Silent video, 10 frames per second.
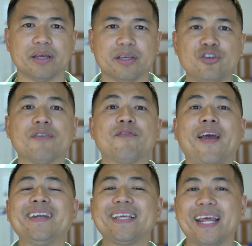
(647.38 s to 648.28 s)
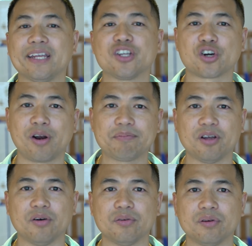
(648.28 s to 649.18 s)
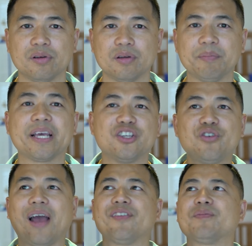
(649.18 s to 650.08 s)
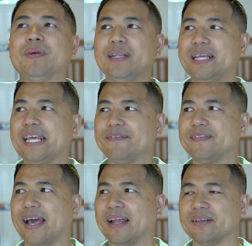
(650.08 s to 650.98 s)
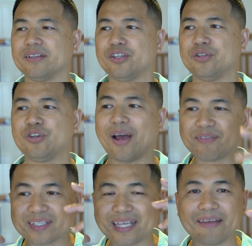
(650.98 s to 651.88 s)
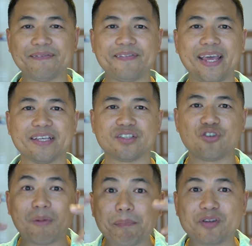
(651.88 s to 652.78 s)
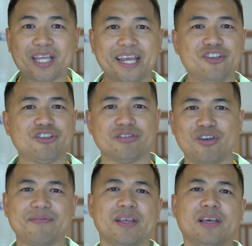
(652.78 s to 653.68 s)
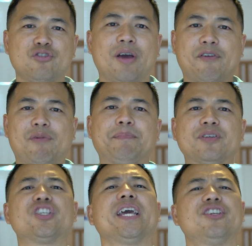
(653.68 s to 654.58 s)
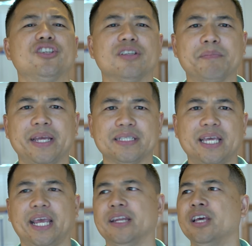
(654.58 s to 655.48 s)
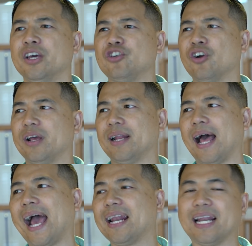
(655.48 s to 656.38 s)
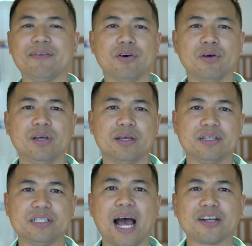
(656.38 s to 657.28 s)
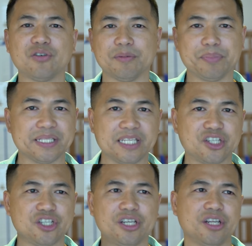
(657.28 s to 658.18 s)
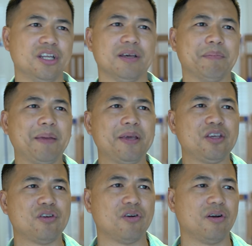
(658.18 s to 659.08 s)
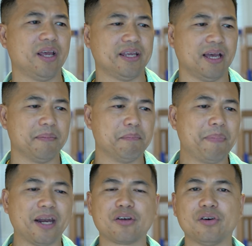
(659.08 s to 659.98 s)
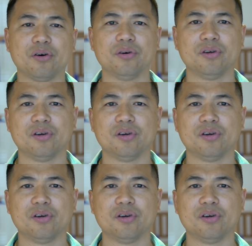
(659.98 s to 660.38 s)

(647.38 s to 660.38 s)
you're afraid to get into crypto because you have this belief that you have to save face, your reputation, you have a reputation to maintain. You're in a high level doctorate position, maybe you're a medical